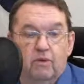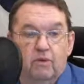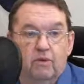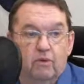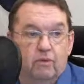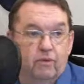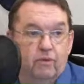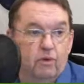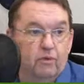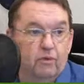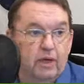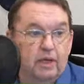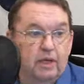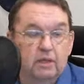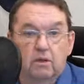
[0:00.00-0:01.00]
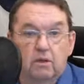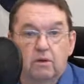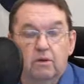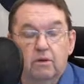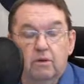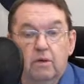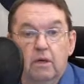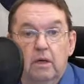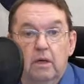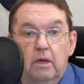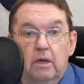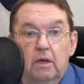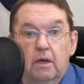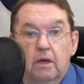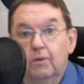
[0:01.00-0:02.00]
few things on
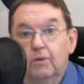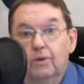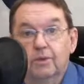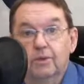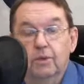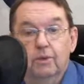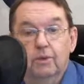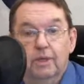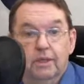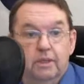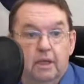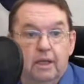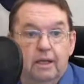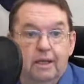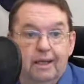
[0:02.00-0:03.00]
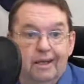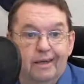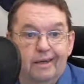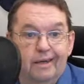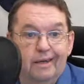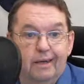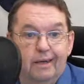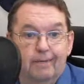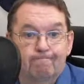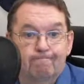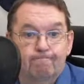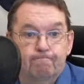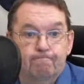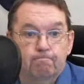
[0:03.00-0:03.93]
across the US, and then